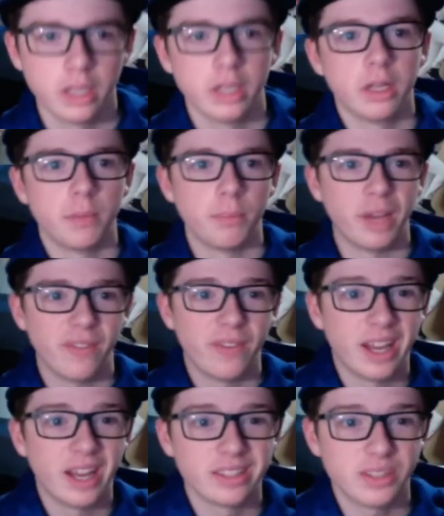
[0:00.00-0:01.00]
Met
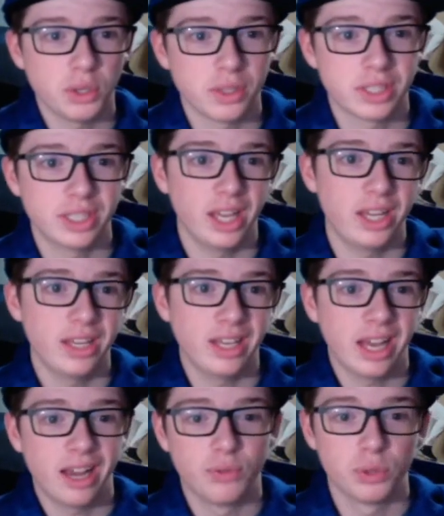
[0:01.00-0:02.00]
fans, are you excited to
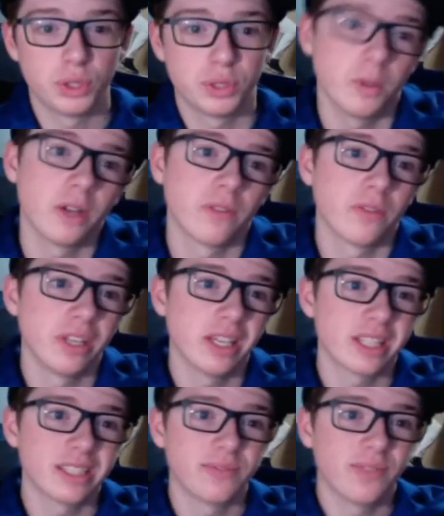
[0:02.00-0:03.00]
have George Springer for the
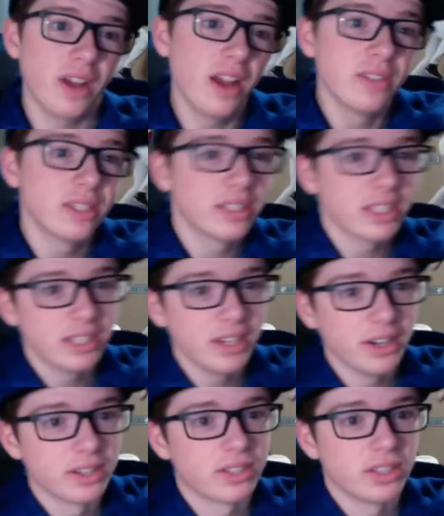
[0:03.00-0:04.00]
next 5 to 6
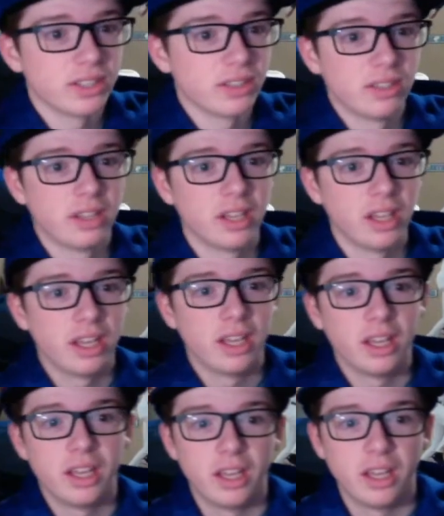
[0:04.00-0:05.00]
years? Because
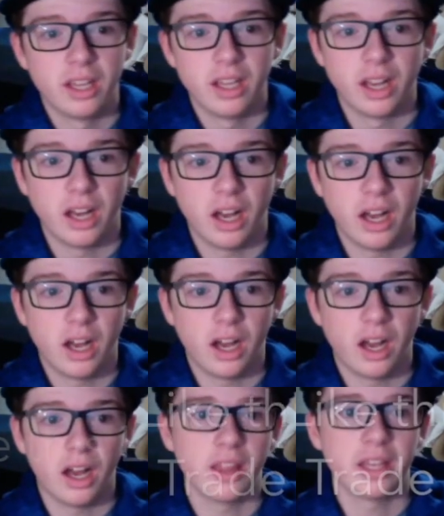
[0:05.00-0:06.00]

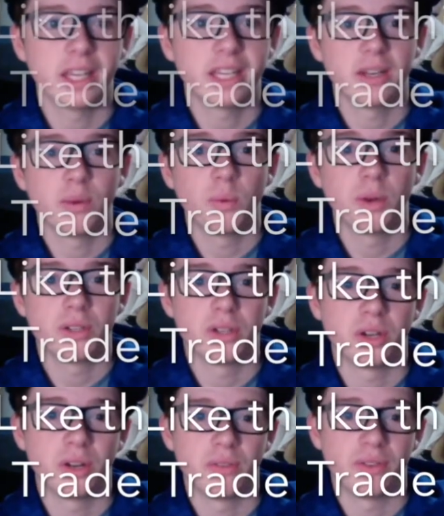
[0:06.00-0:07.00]
I think in a weird
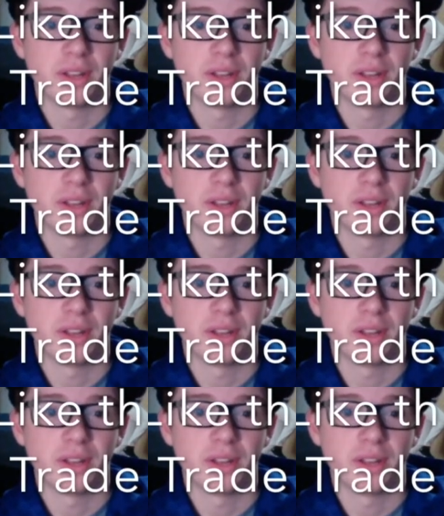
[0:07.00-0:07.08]
turn of events